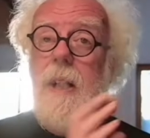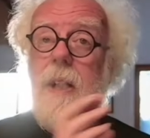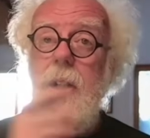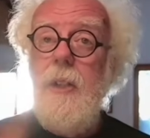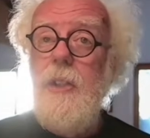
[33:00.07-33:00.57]

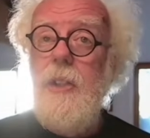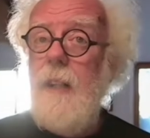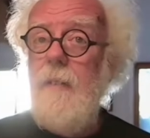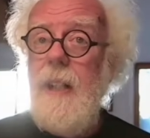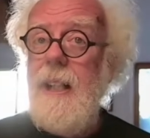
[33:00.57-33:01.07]
You can
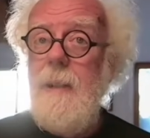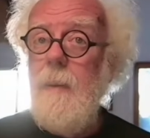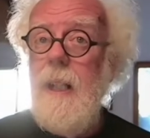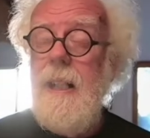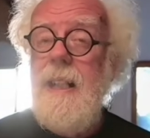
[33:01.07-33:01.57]
travel
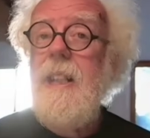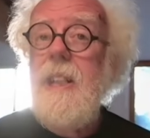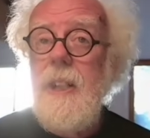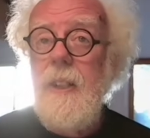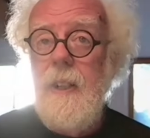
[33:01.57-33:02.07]
anywhere
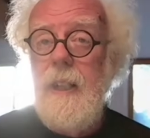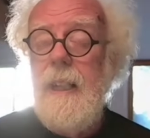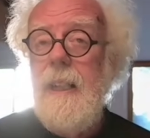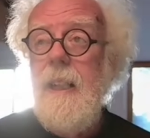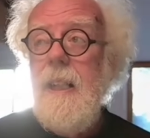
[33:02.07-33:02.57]

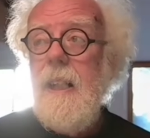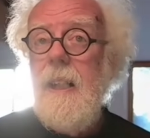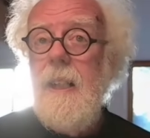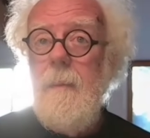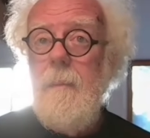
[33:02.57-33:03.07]
instantly,
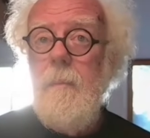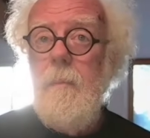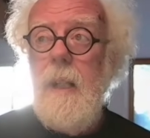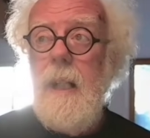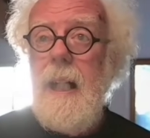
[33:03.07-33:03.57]

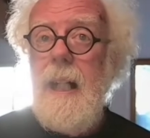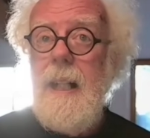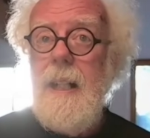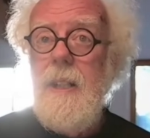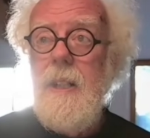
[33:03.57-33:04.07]

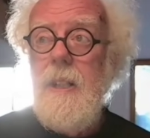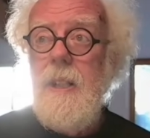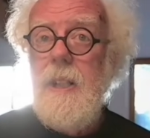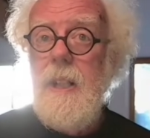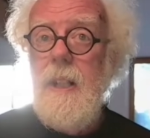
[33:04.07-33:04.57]

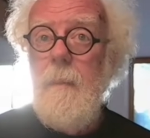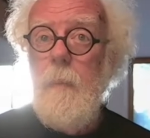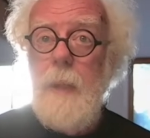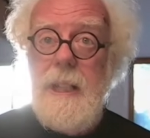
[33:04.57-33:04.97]
and we